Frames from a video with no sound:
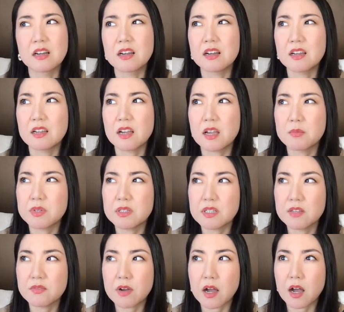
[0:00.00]
I
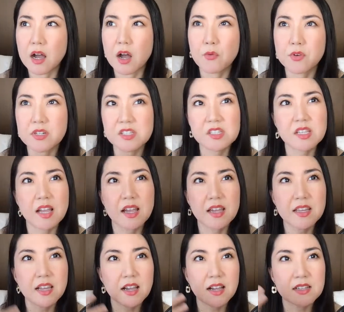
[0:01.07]
believe our
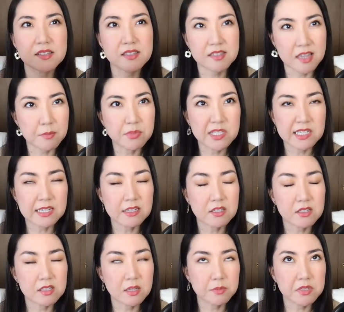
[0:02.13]
side has
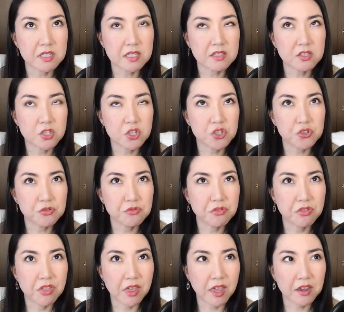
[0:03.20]
stepped into
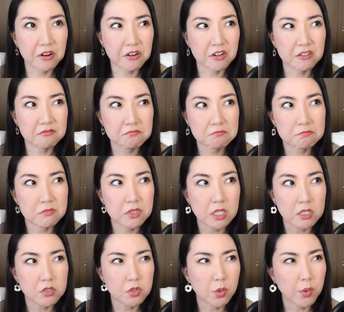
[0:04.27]
their
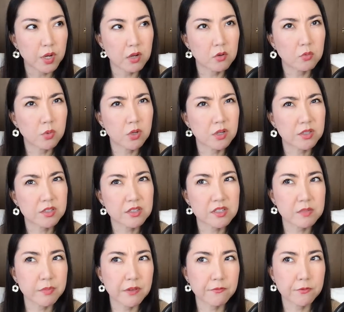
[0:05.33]
territorial waters
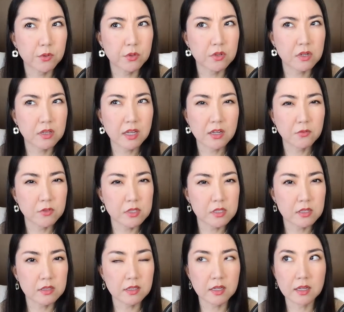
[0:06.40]
before, like
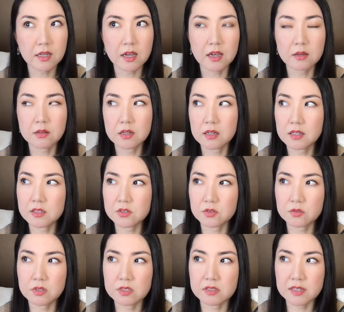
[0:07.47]
recently. I
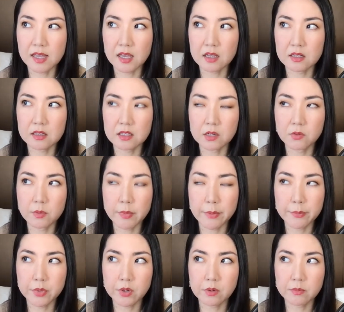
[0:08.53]
don't exactly
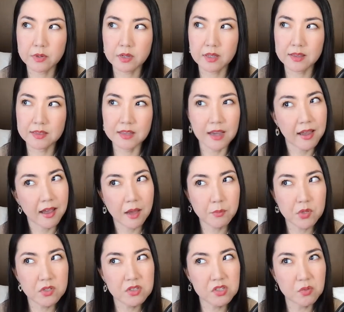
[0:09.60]
remember, but that
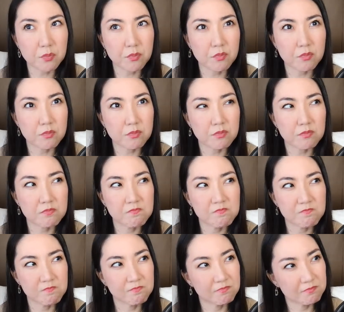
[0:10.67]
happened. So
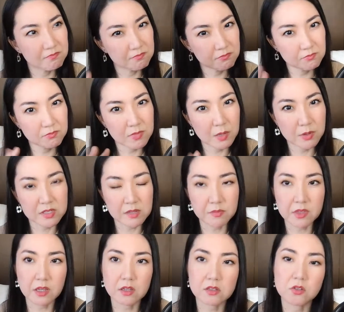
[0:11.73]
maybe
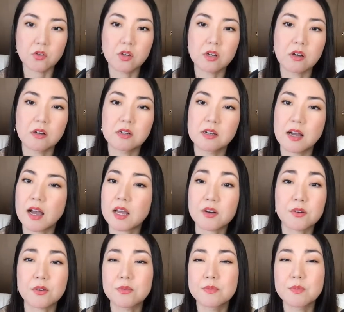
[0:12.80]
something is going on. I don't
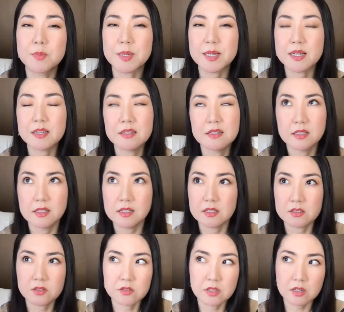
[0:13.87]
know. But
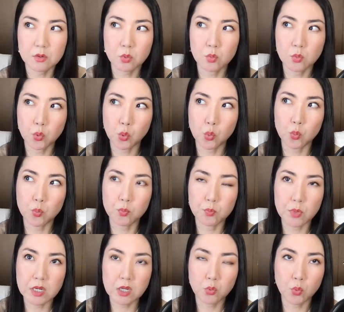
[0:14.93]
so there are
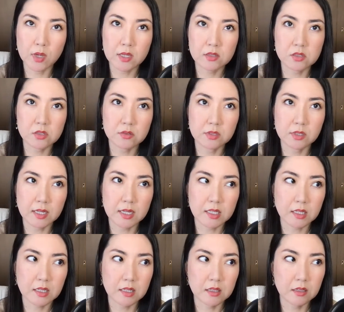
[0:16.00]
many ways to look at
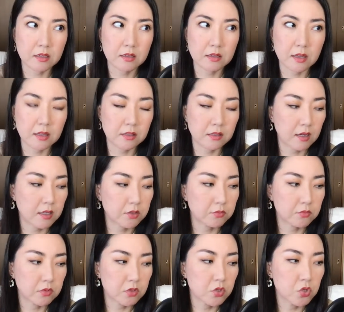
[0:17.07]
it, and I
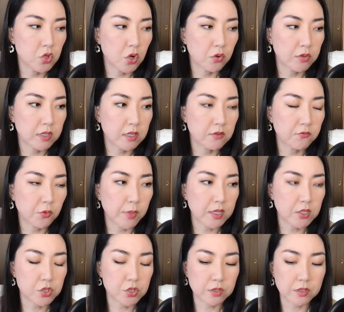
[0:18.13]
don't know the
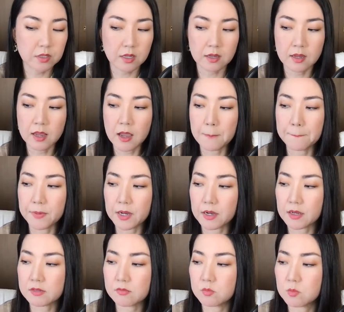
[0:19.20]
information,
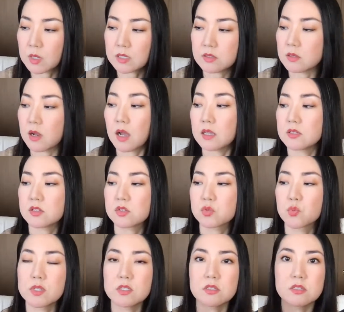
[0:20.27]
but I just
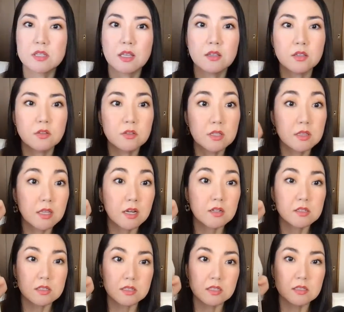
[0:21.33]
wanted to tell you that
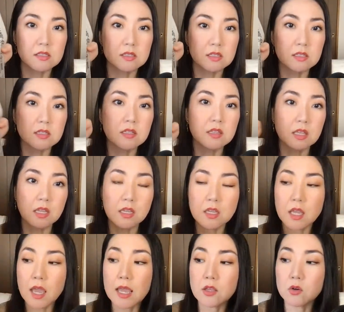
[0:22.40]
there's this
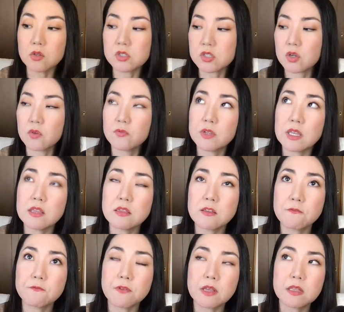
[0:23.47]
thing. And also in
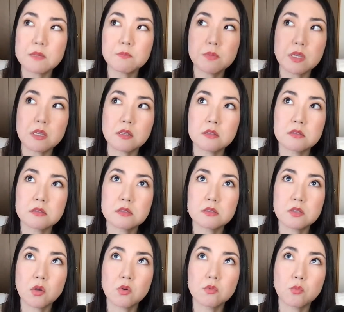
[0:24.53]
the Philippines,
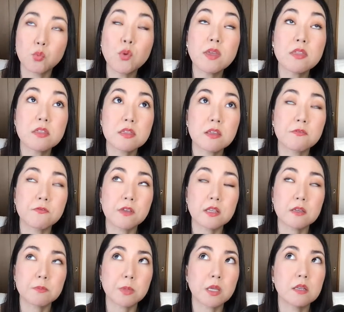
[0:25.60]
no, with the
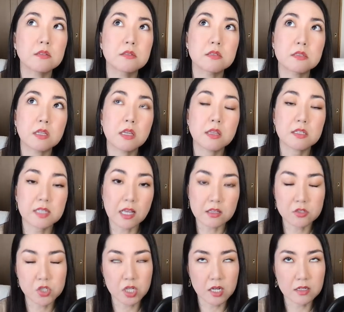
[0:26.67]
Philippines, in the
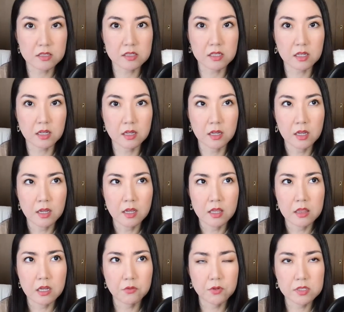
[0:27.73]
South China Sea,
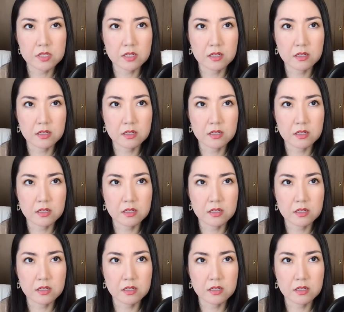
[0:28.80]
there was